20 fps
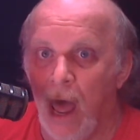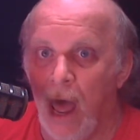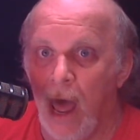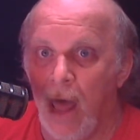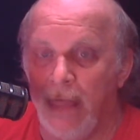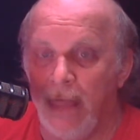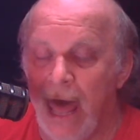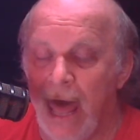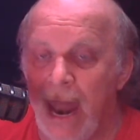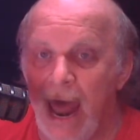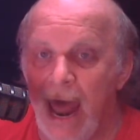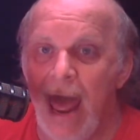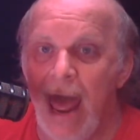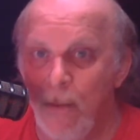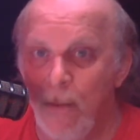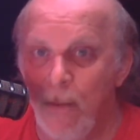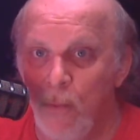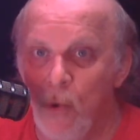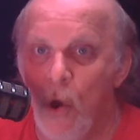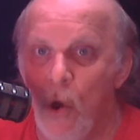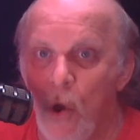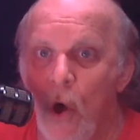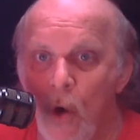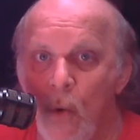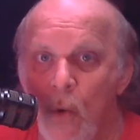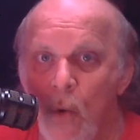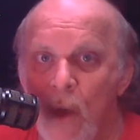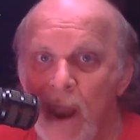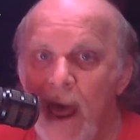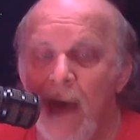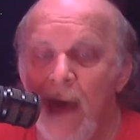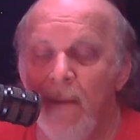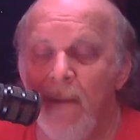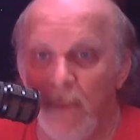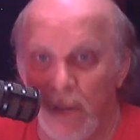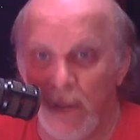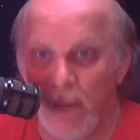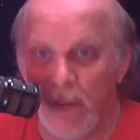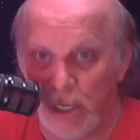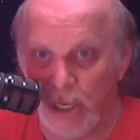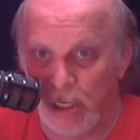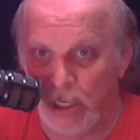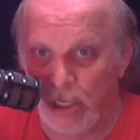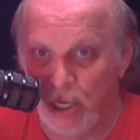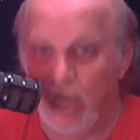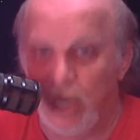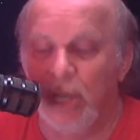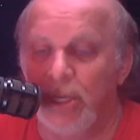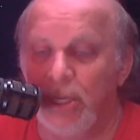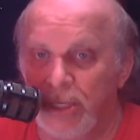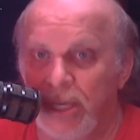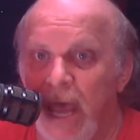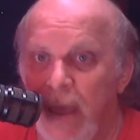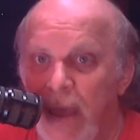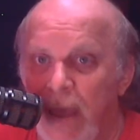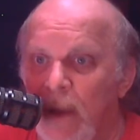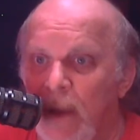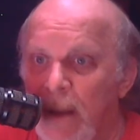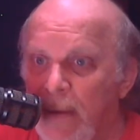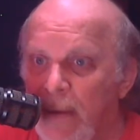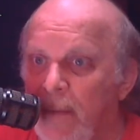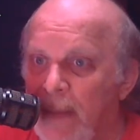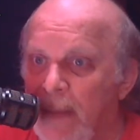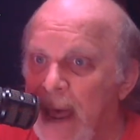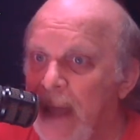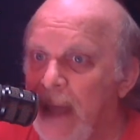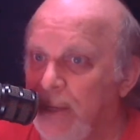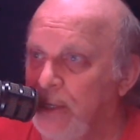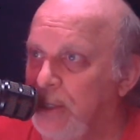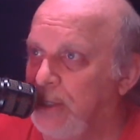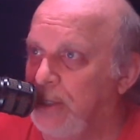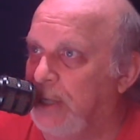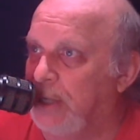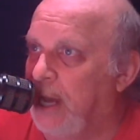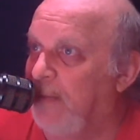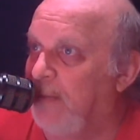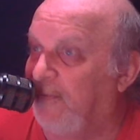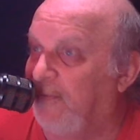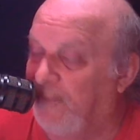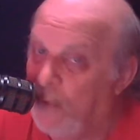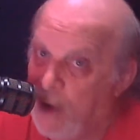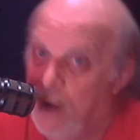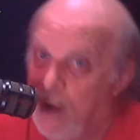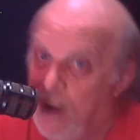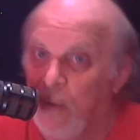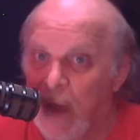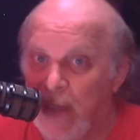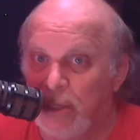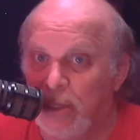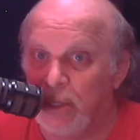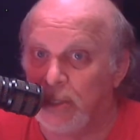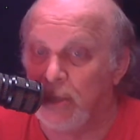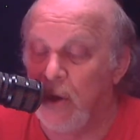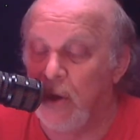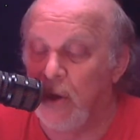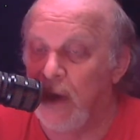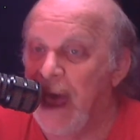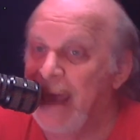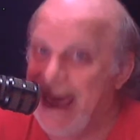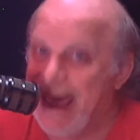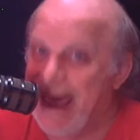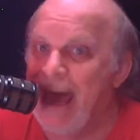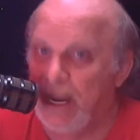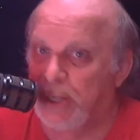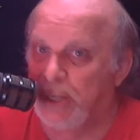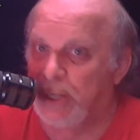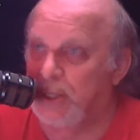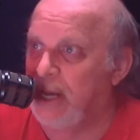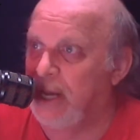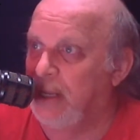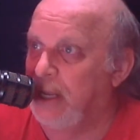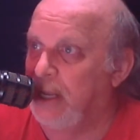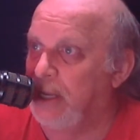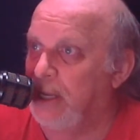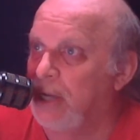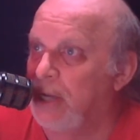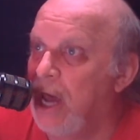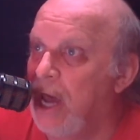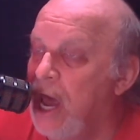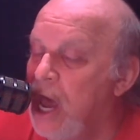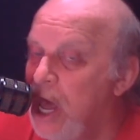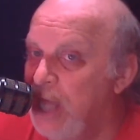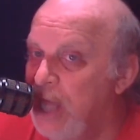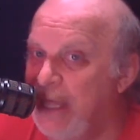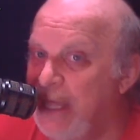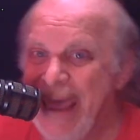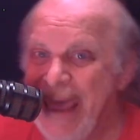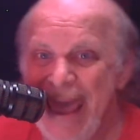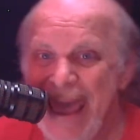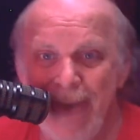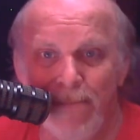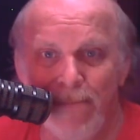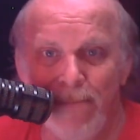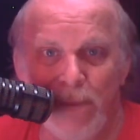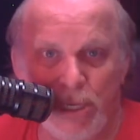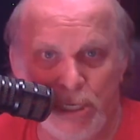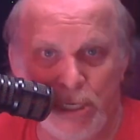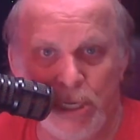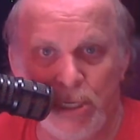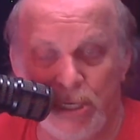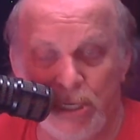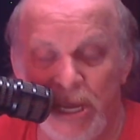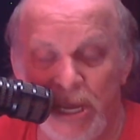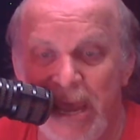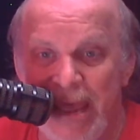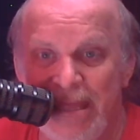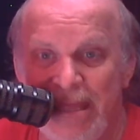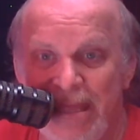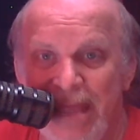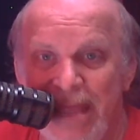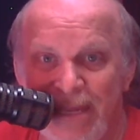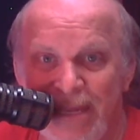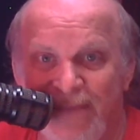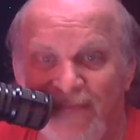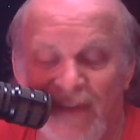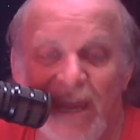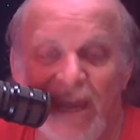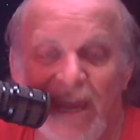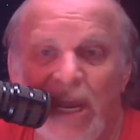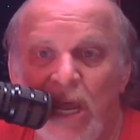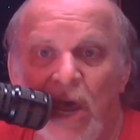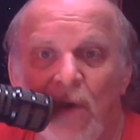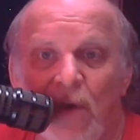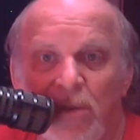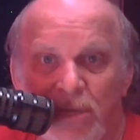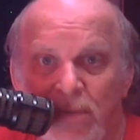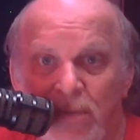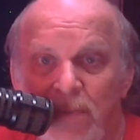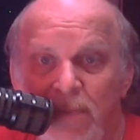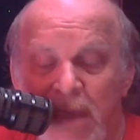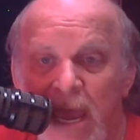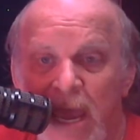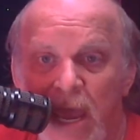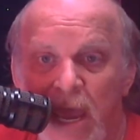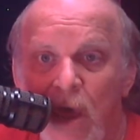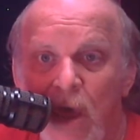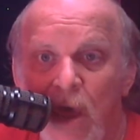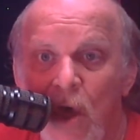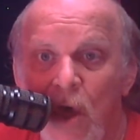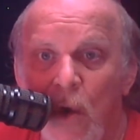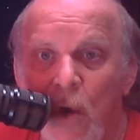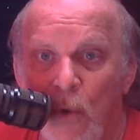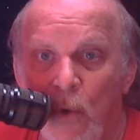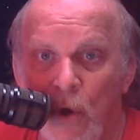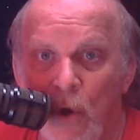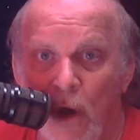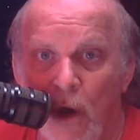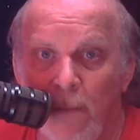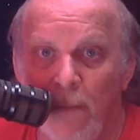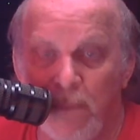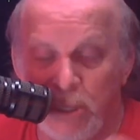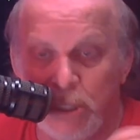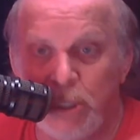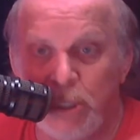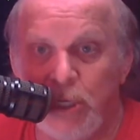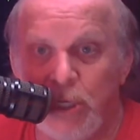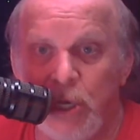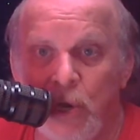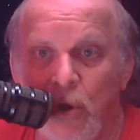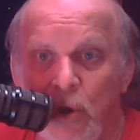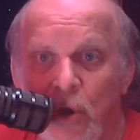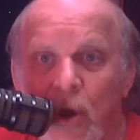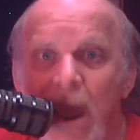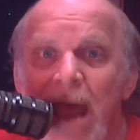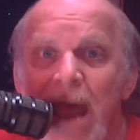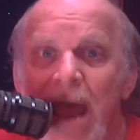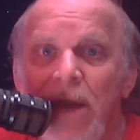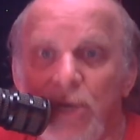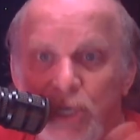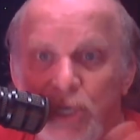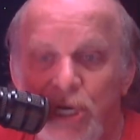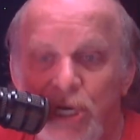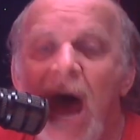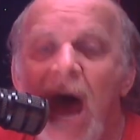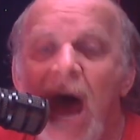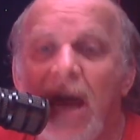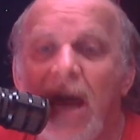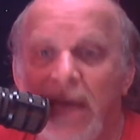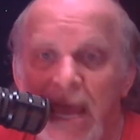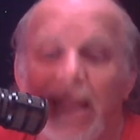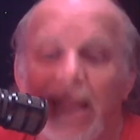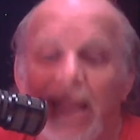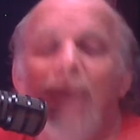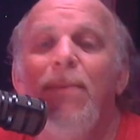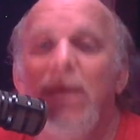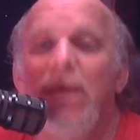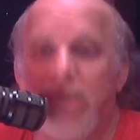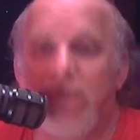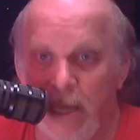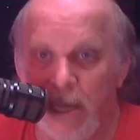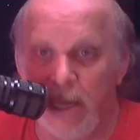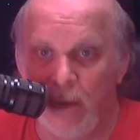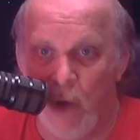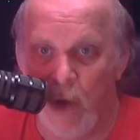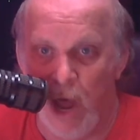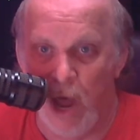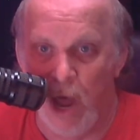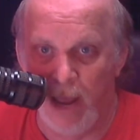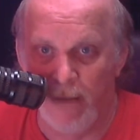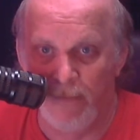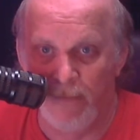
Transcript: that I am wrong when I'm going to say what I'm about to say. Before I rate the song, I got to say this. The images in this video to me were obscure and shocking. Let me tell you why.